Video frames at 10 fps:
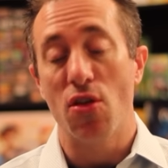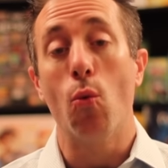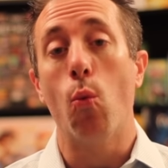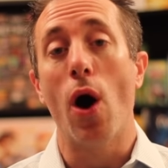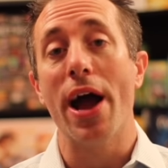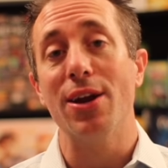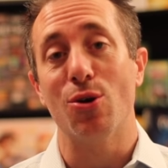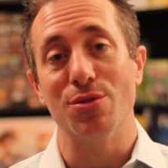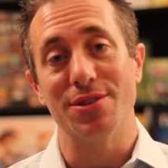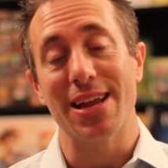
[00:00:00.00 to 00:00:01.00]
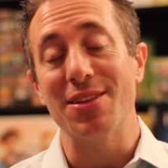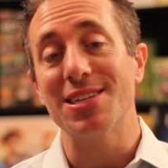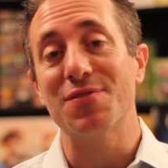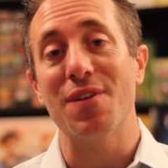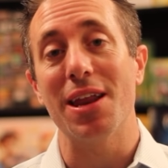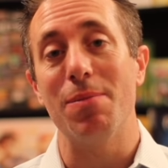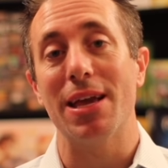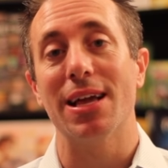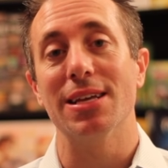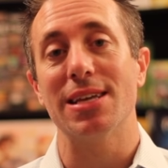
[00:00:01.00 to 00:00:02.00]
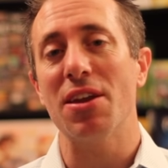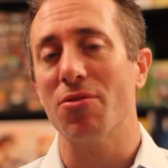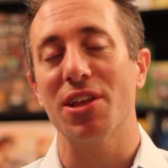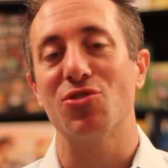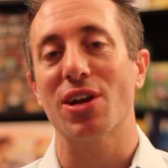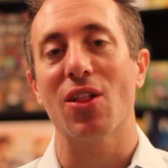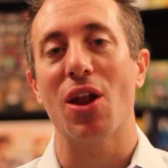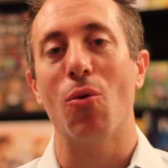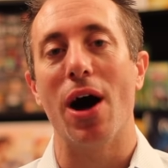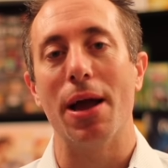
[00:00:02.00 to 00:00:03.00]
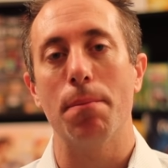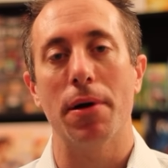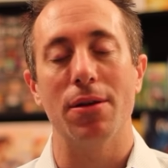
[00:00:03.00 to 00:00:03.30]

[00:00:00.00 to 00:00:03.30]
The wine holders. Now this is funny because I don't really drink a lot of wine,